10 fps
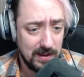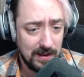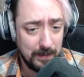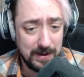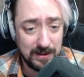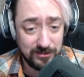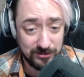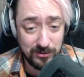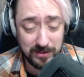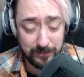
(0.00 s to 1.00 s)
I mean, it's
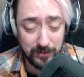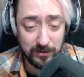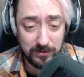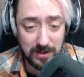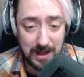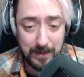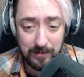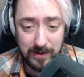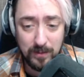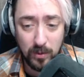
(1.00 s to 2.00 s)
true that the first time I
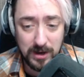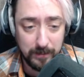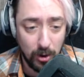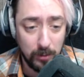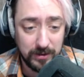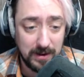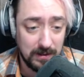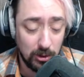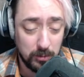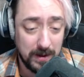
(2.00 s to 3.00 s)
read one of your poems, I didn't
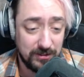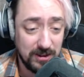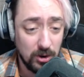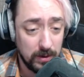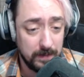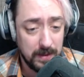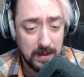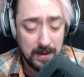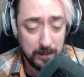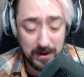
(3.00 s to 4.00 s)
look much into it.
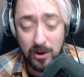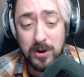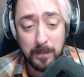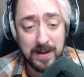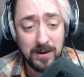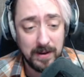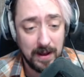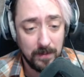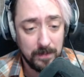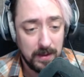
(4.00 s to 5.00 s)
But I know you're better now.